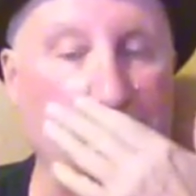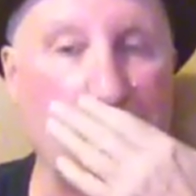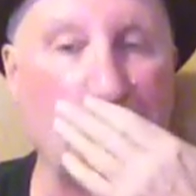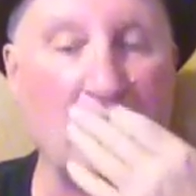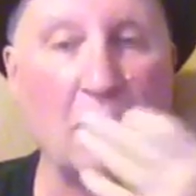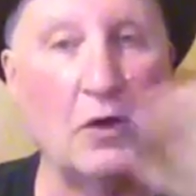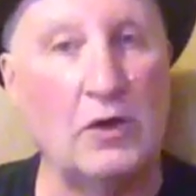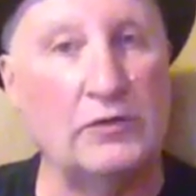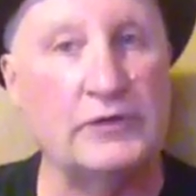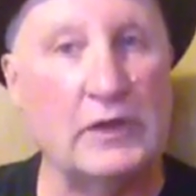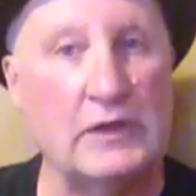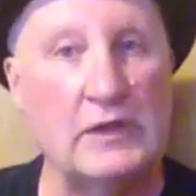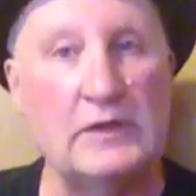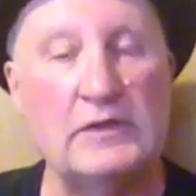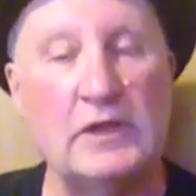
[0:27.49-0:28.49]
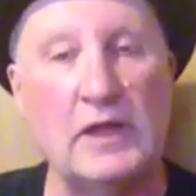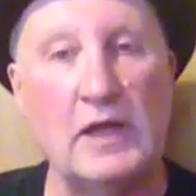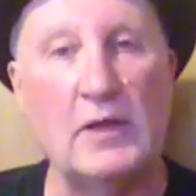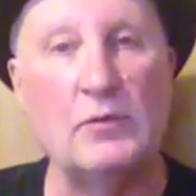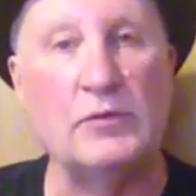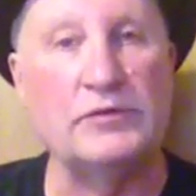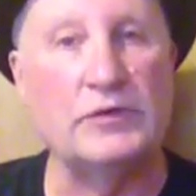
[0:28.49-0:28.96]
Today, all I did
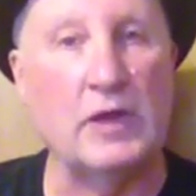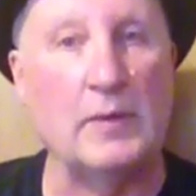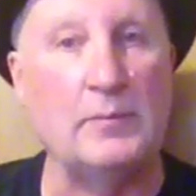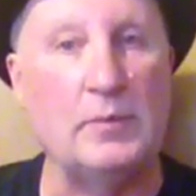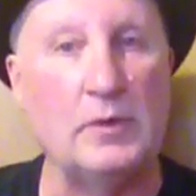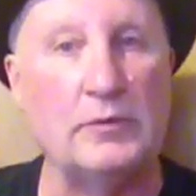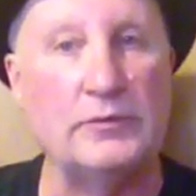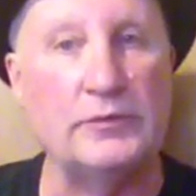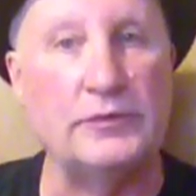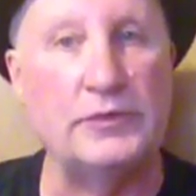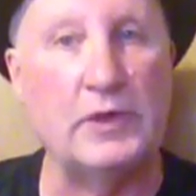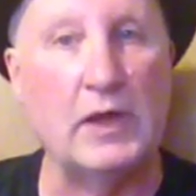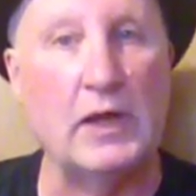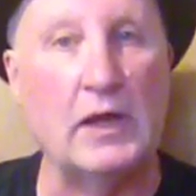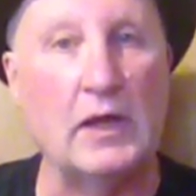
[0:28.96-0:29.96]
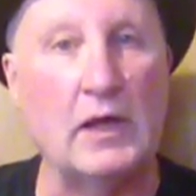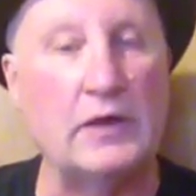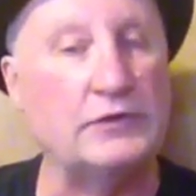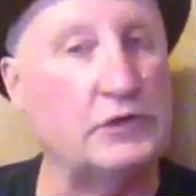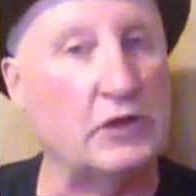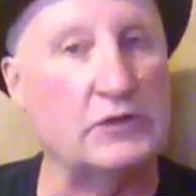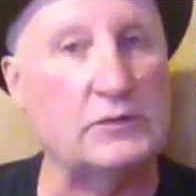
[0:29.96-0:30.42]
today was I built
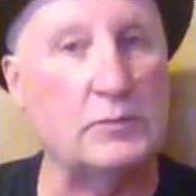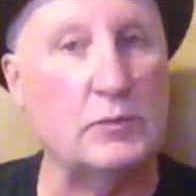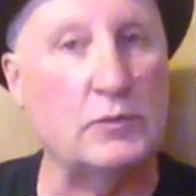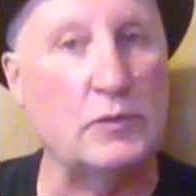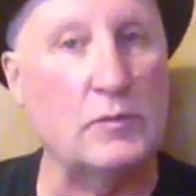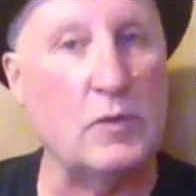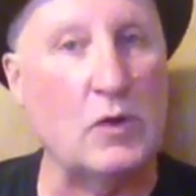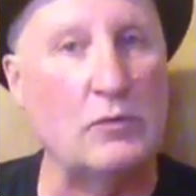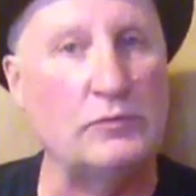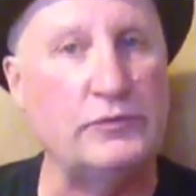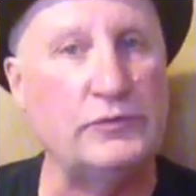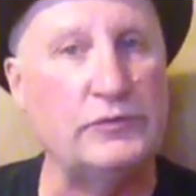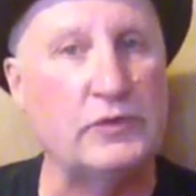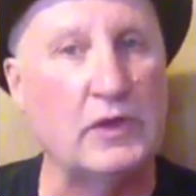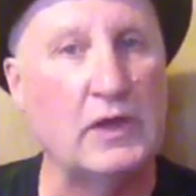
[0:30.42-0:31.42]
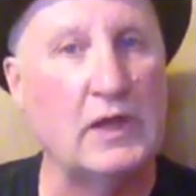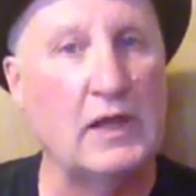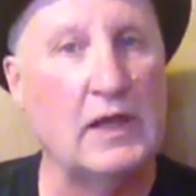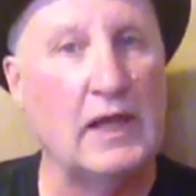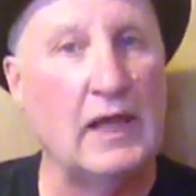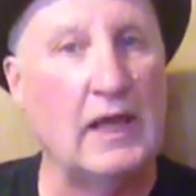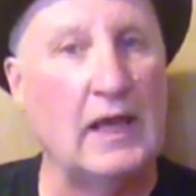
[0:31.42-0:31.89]
adjustable remotes
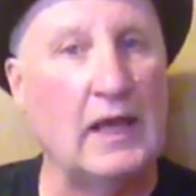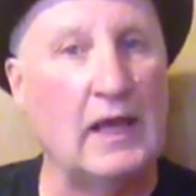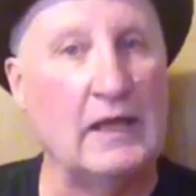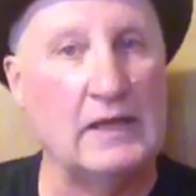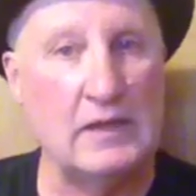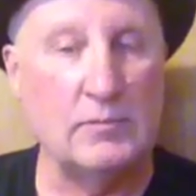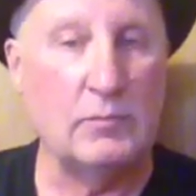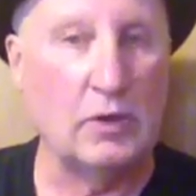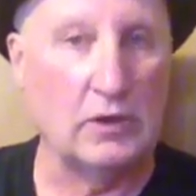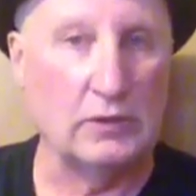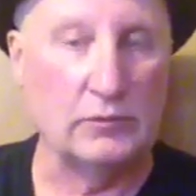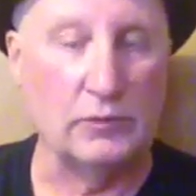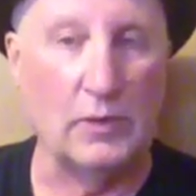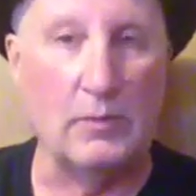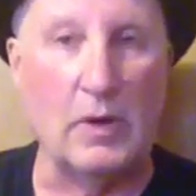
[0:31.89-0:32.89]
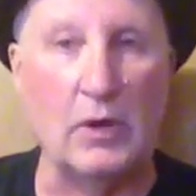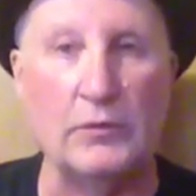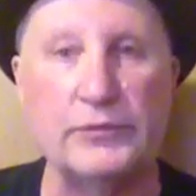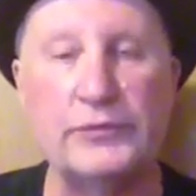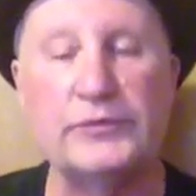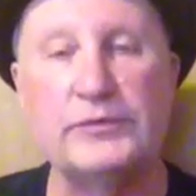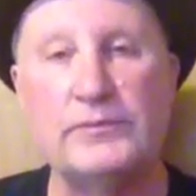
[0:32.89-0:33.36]
and heat bottle
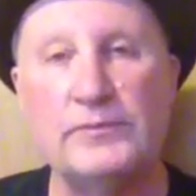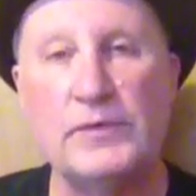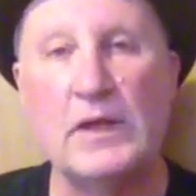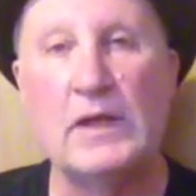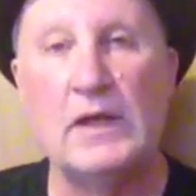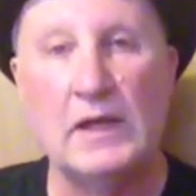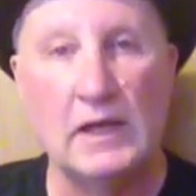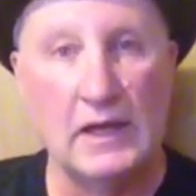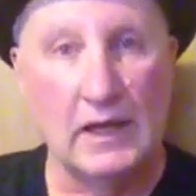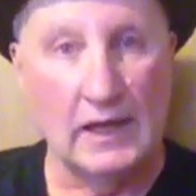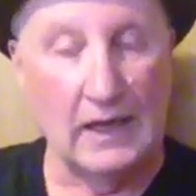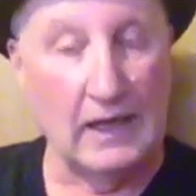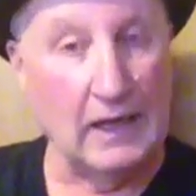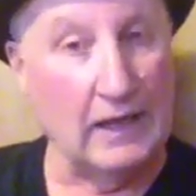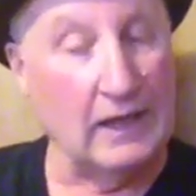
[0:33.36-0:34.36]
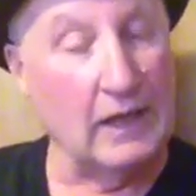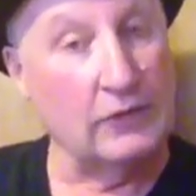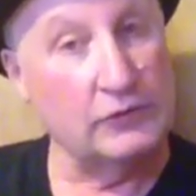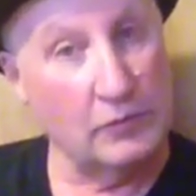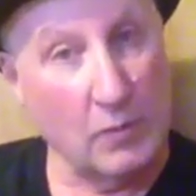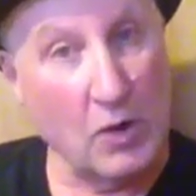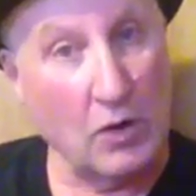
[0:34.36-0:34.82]
remotes. Now
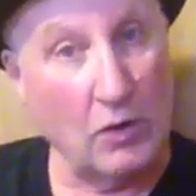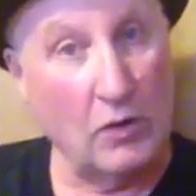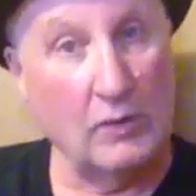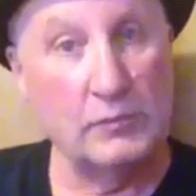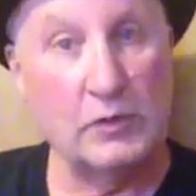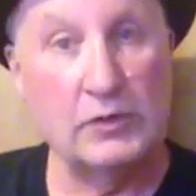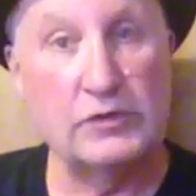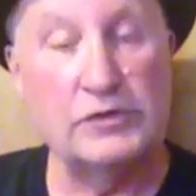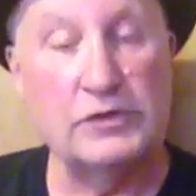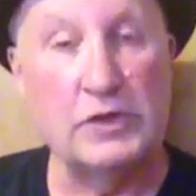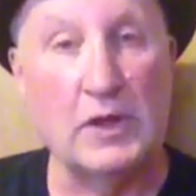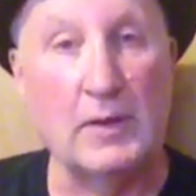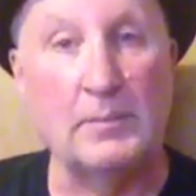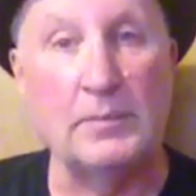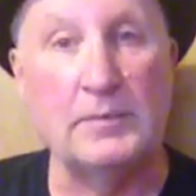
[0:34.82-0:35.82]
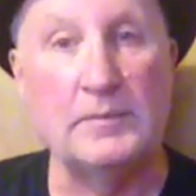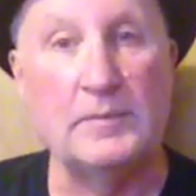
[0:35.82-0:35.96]
tomorrow I'm going to ship.